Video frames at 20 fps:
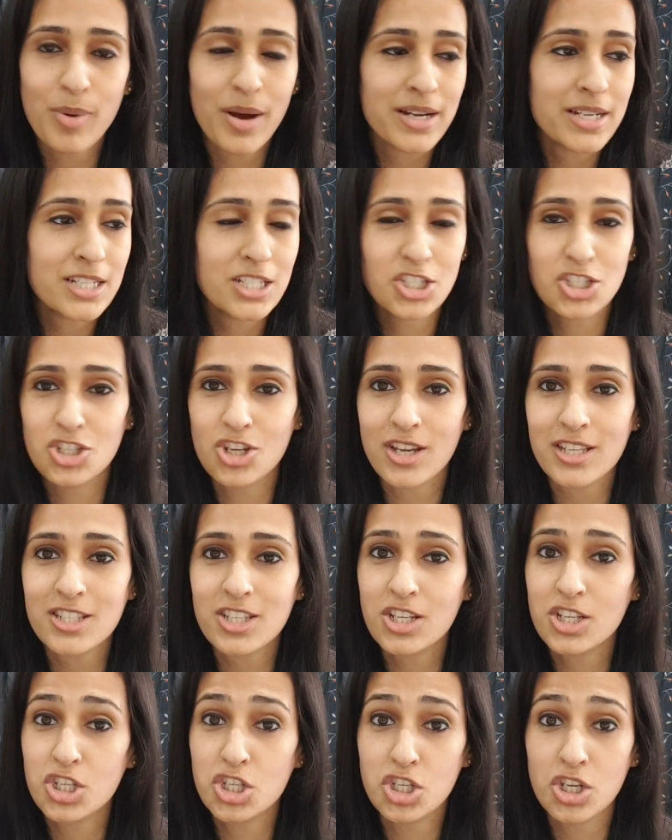but
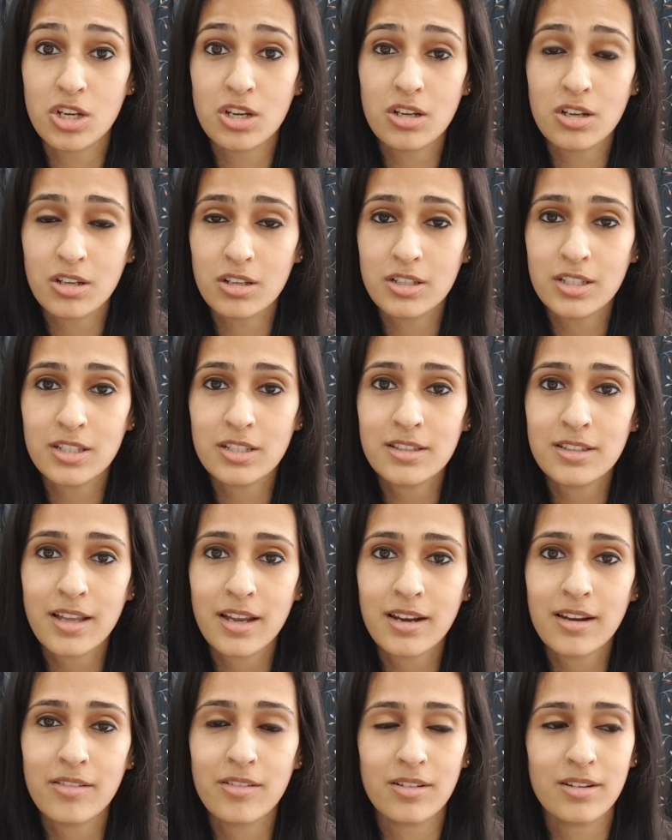just a sheer curtain
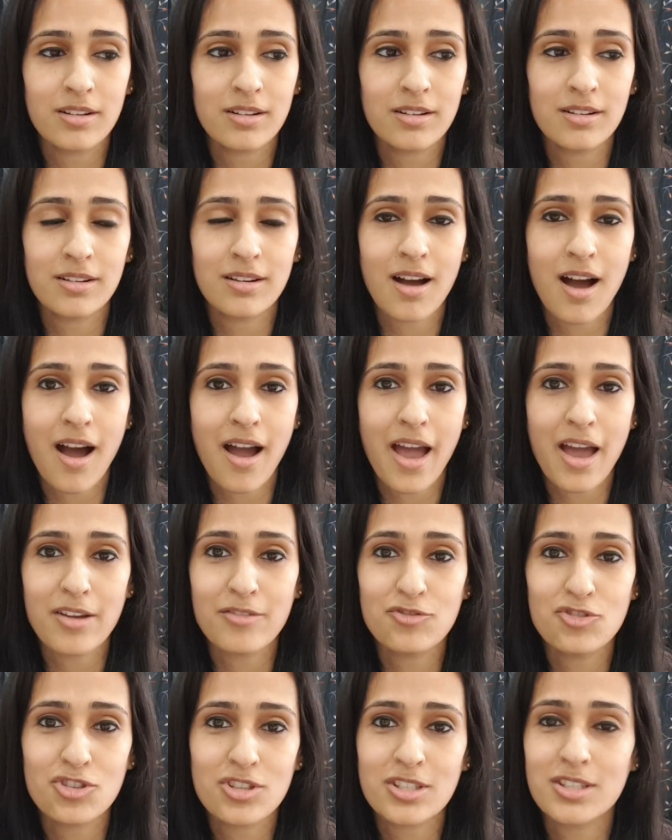that I
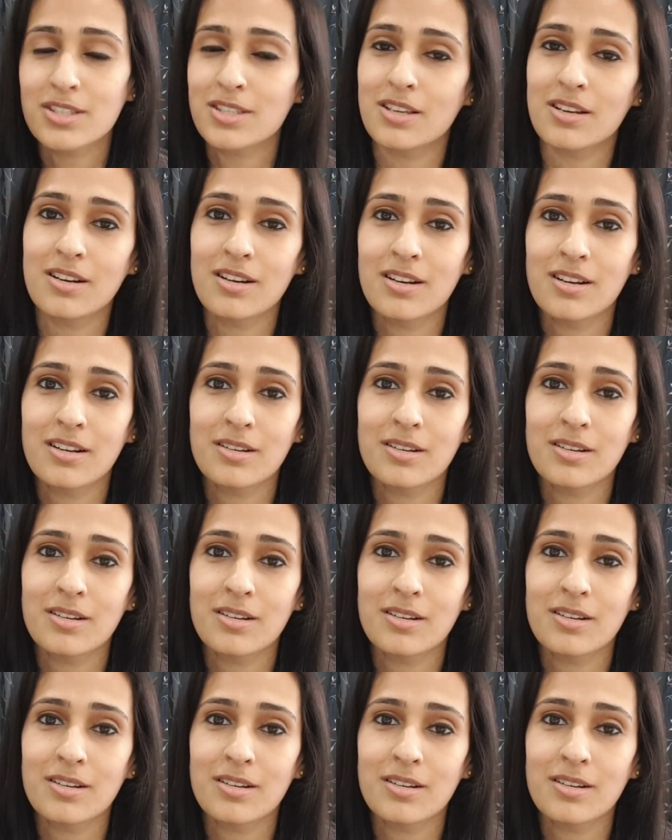have just